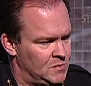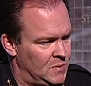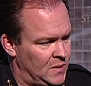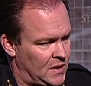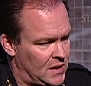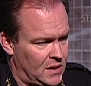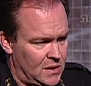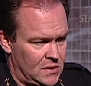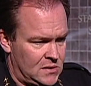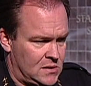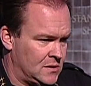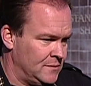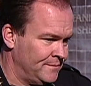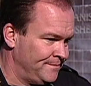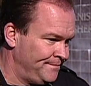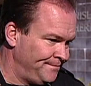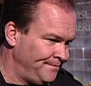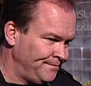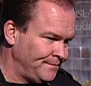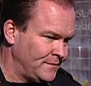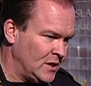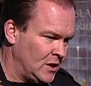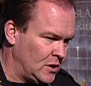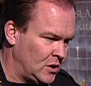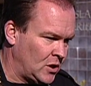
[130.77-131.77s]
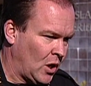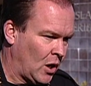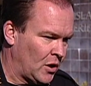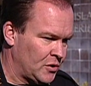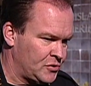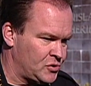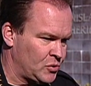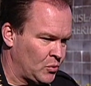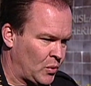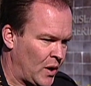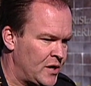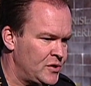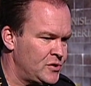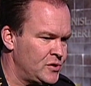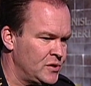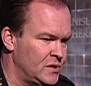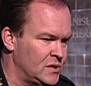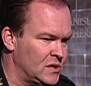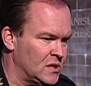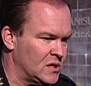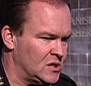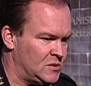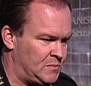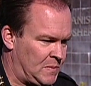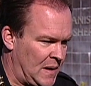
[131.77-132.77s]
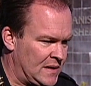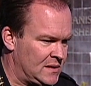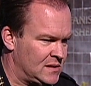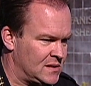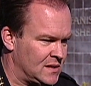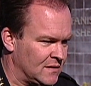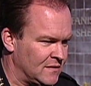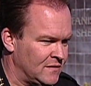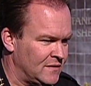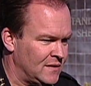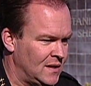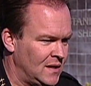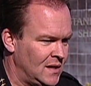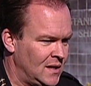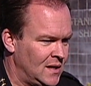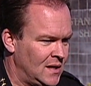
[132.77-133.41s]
because incarceration is expensive.